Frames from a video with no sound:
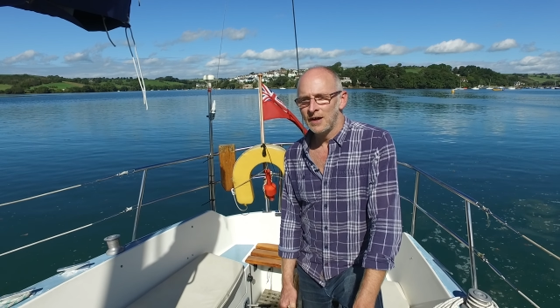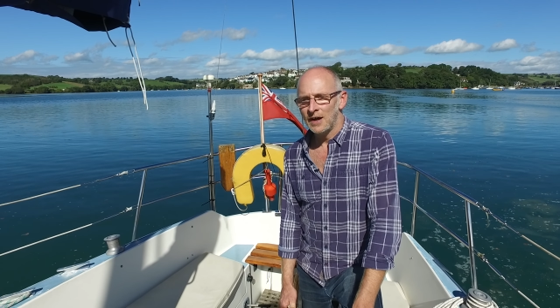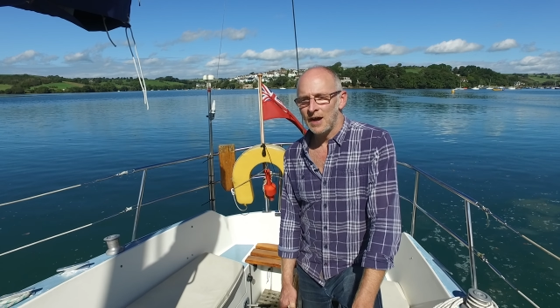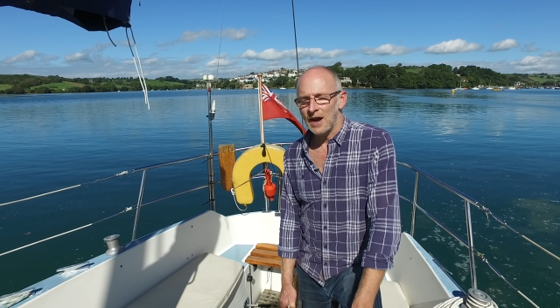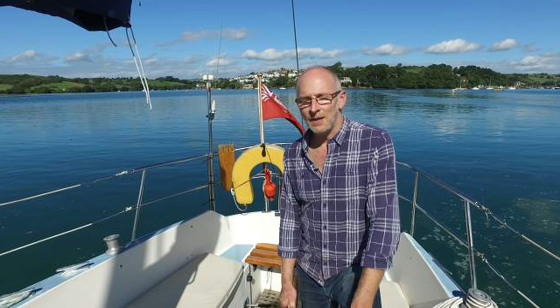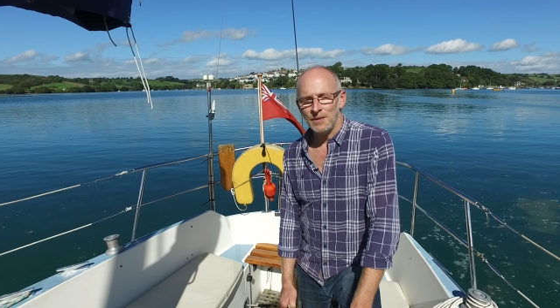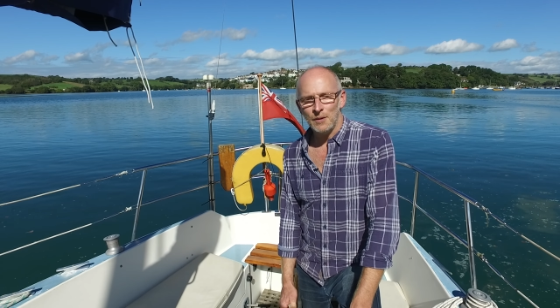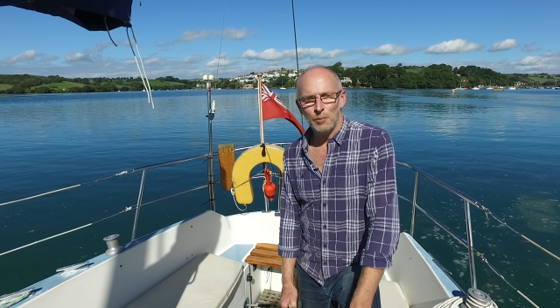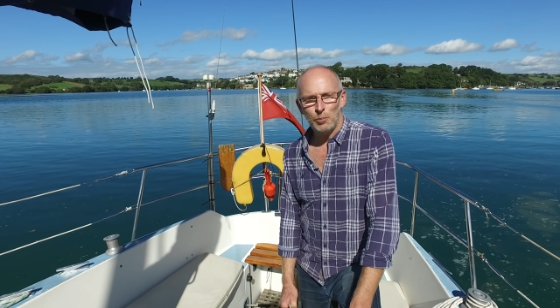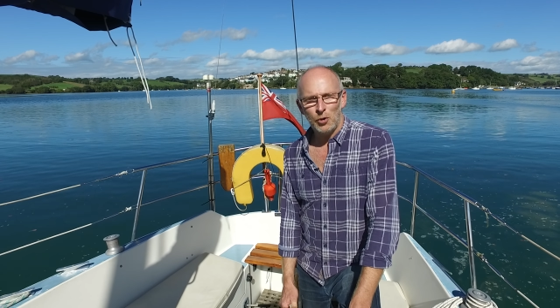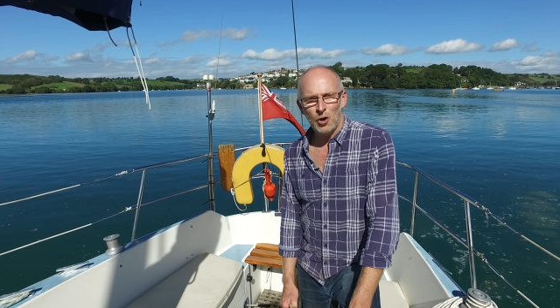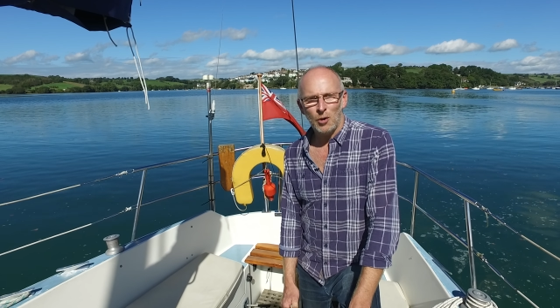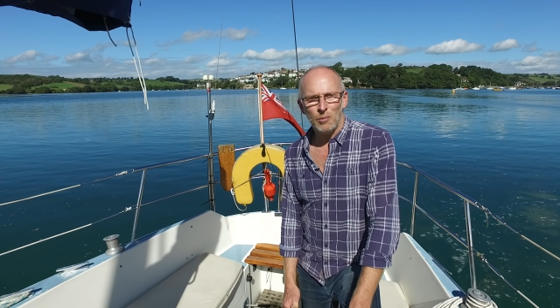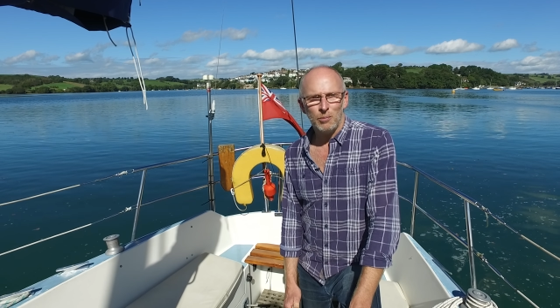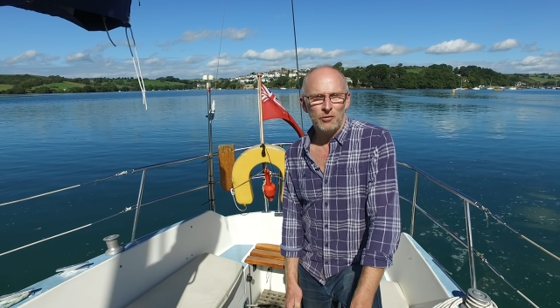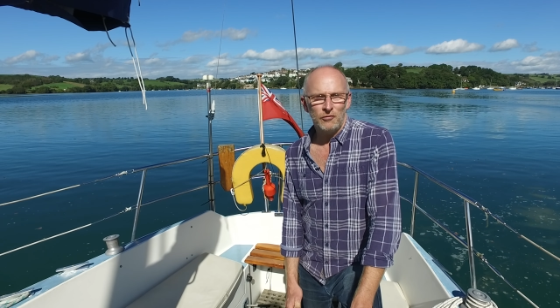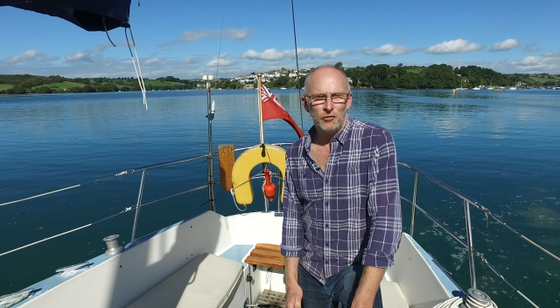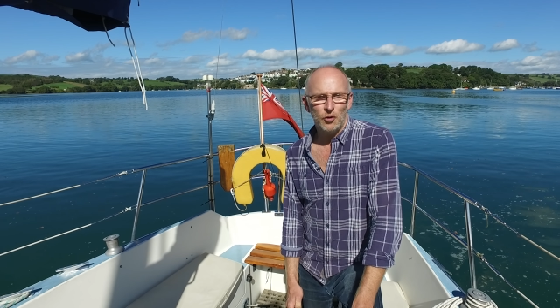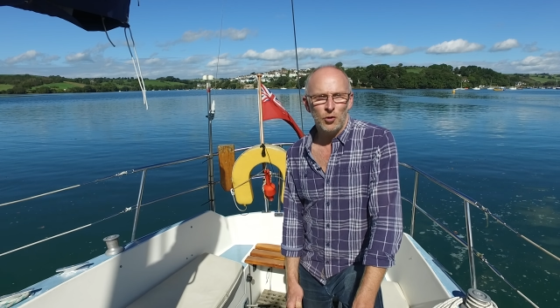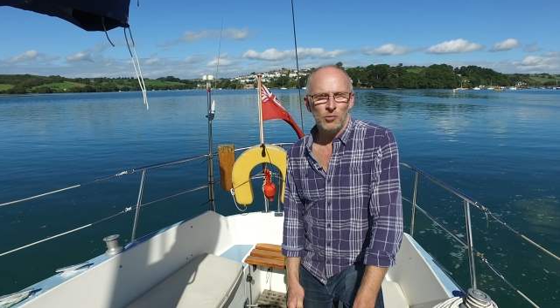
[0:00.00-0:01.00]
and the prop
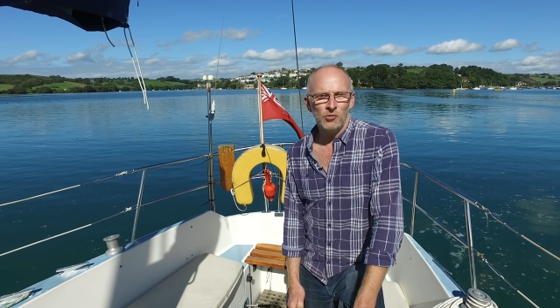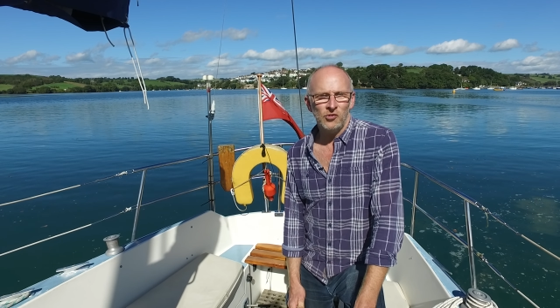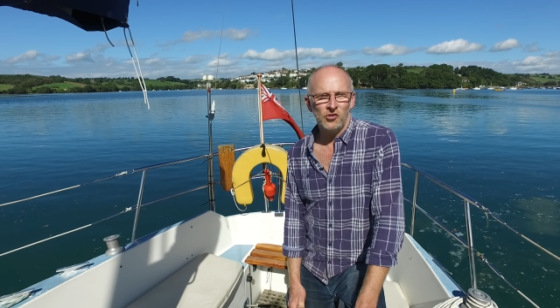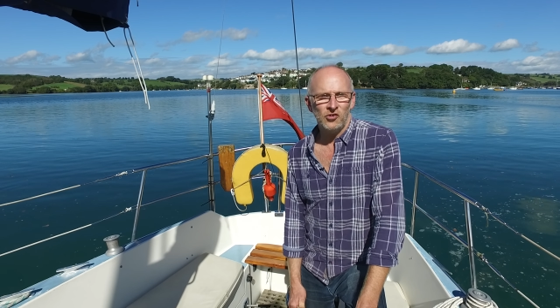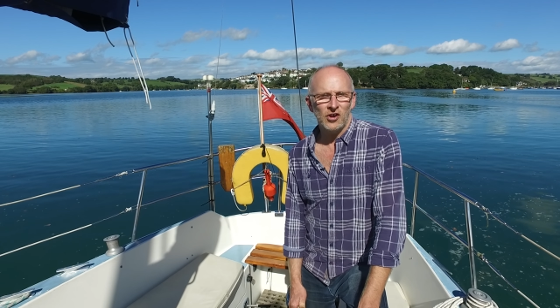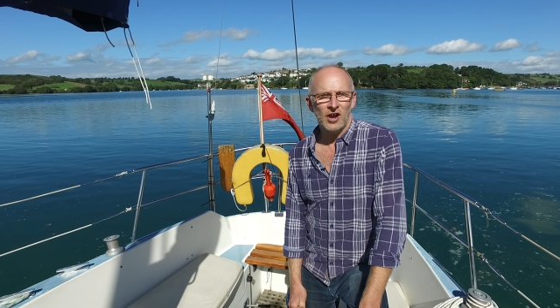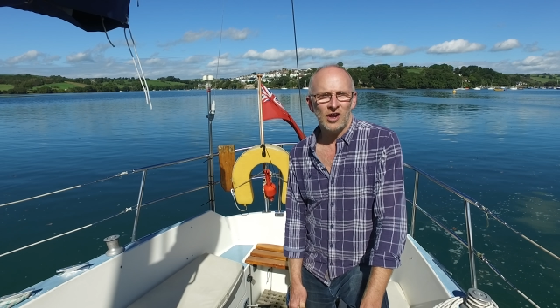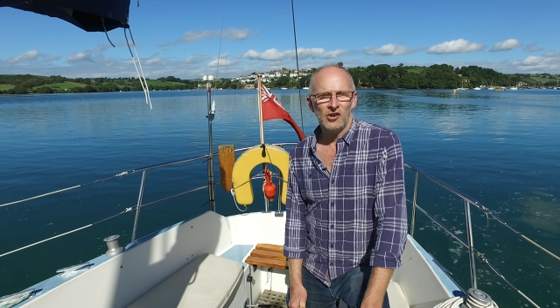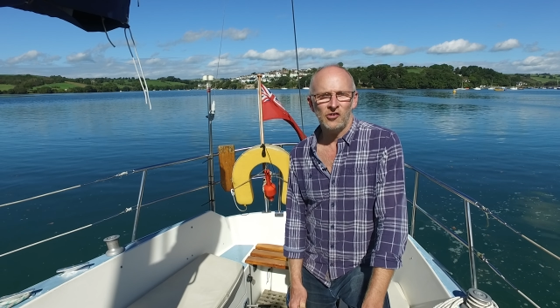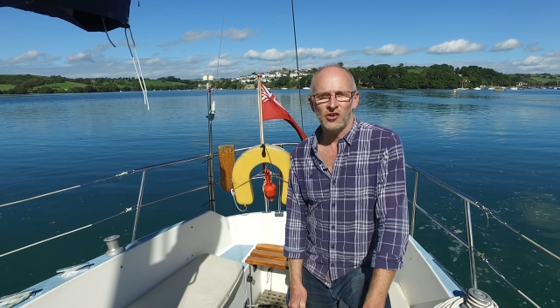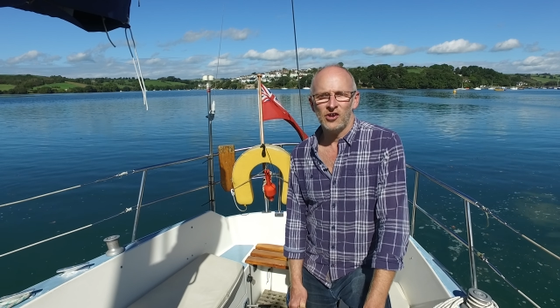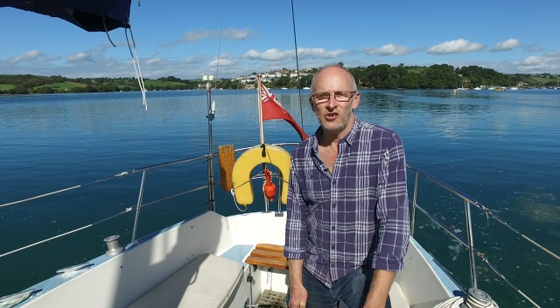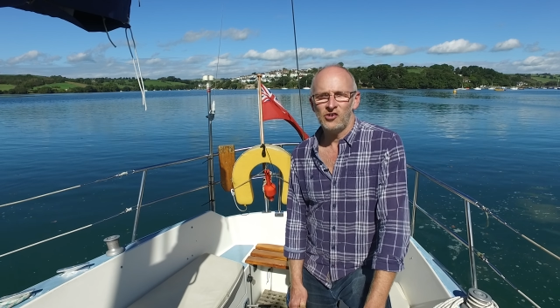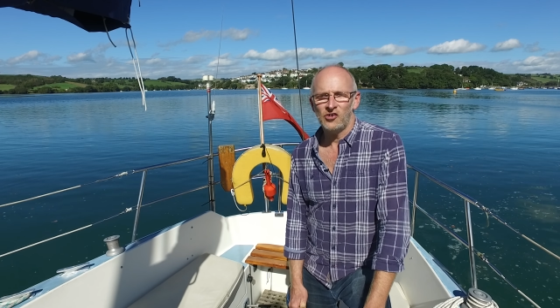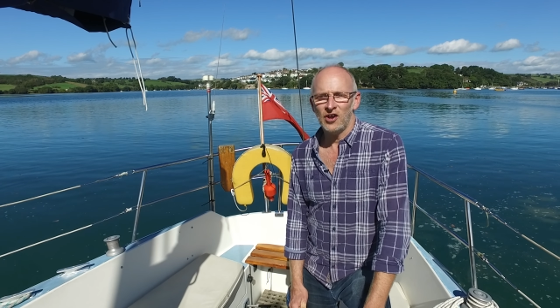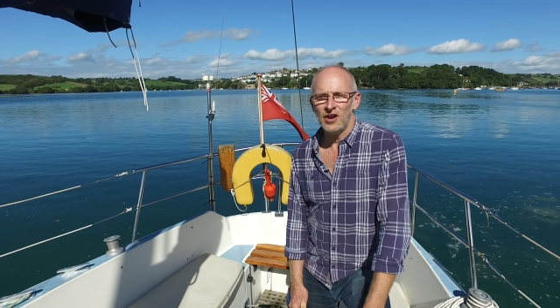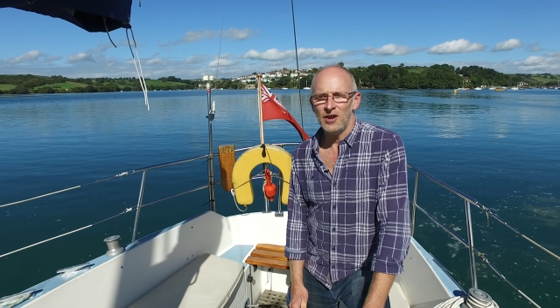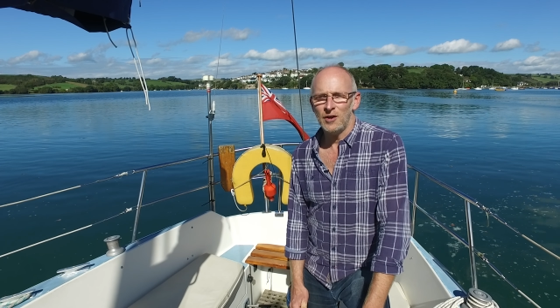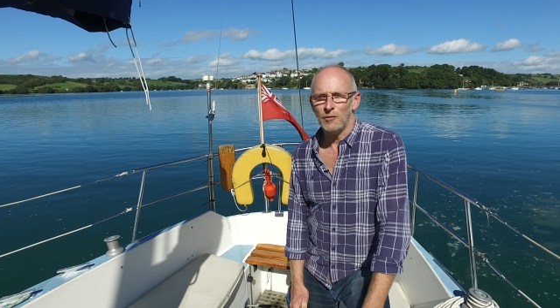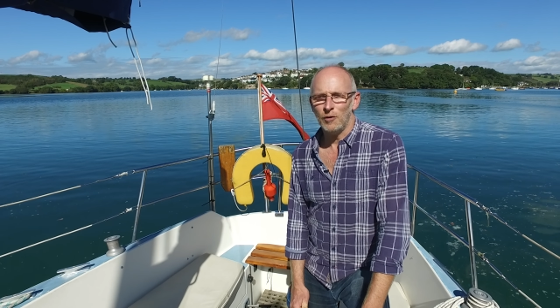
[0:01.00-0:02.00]
performs as they
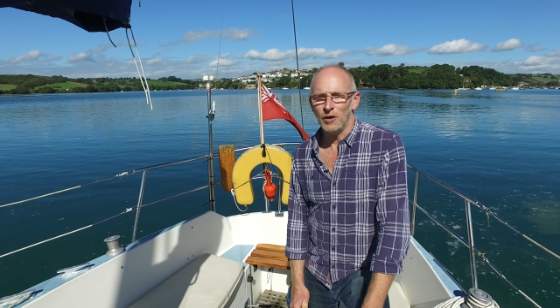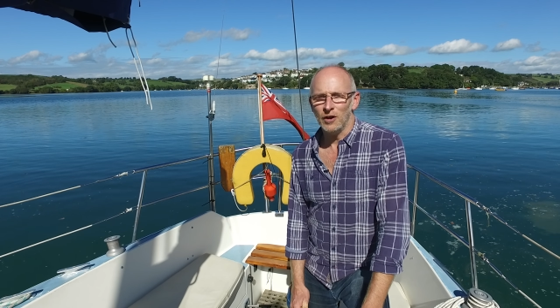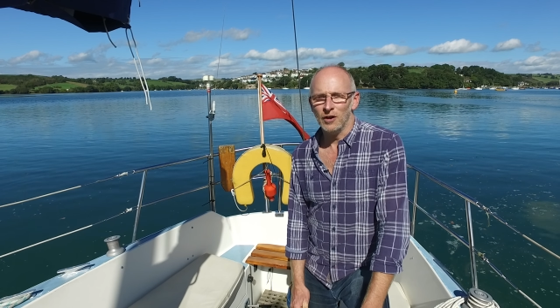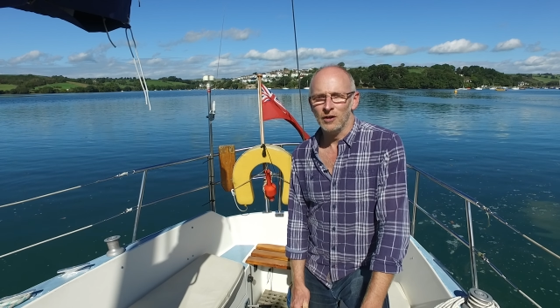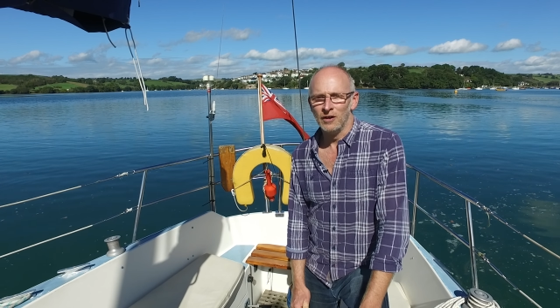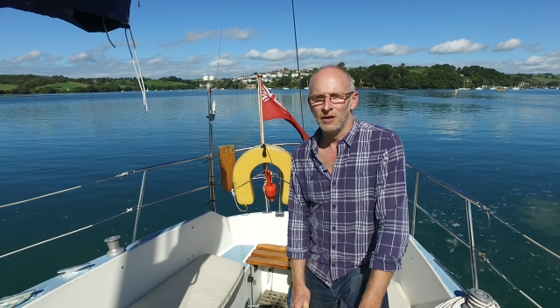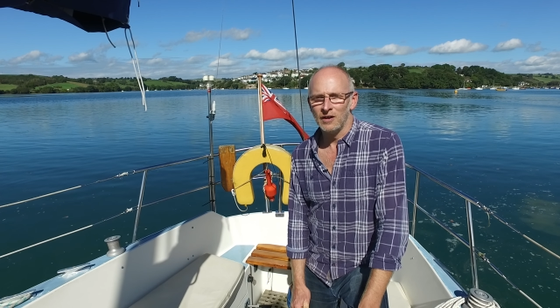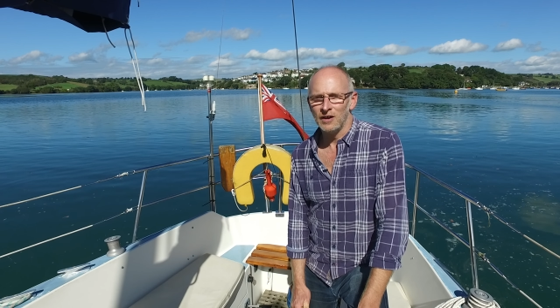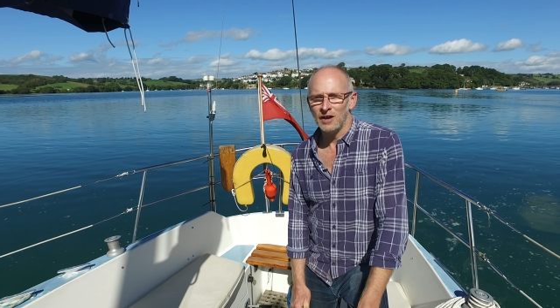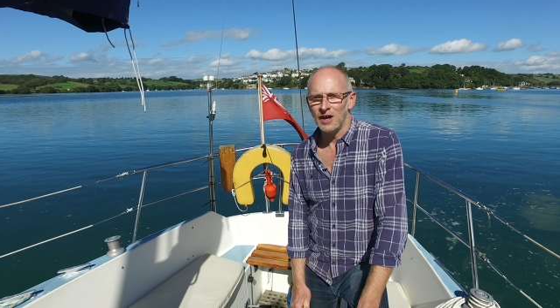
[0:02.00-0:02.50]
say it will.